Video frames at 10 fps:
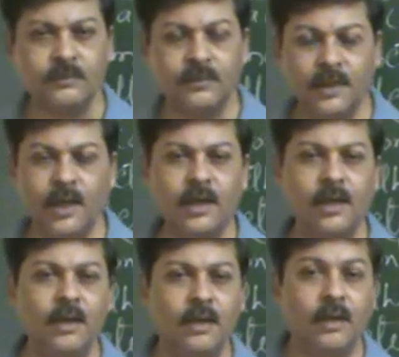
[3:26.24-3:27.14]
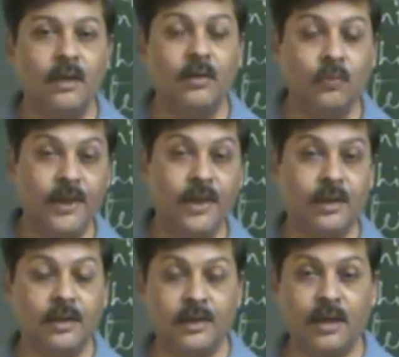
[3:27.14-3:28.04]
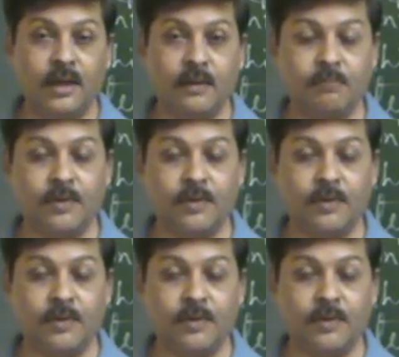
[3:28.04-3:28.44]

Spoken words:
here, where the